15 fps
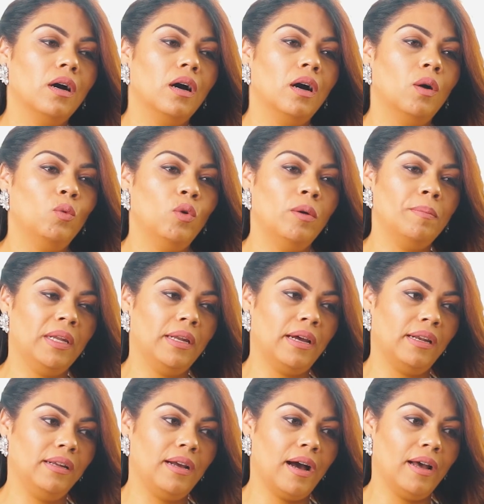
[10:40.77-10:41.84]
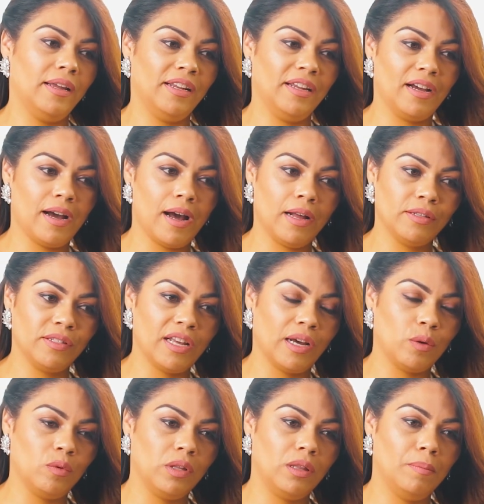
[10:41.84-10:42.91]
a woman had gotten in contact
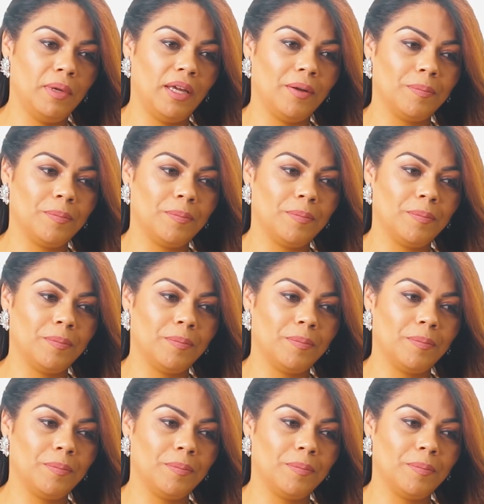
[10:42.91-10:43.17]
with me